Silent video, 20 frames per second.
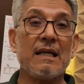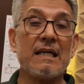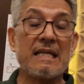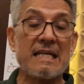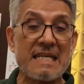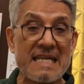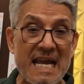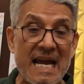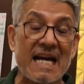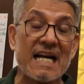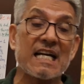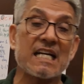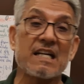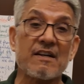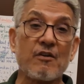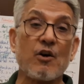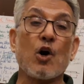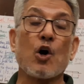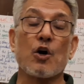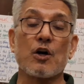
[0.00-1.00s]

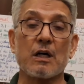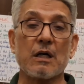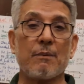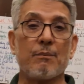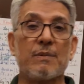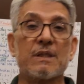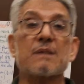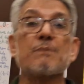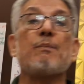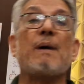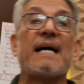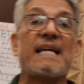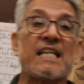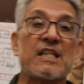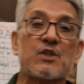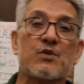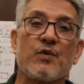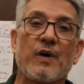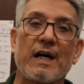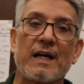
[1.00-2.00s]
negative odd numbers,
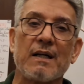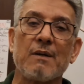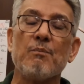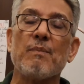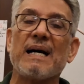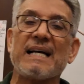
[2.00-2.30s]
-1,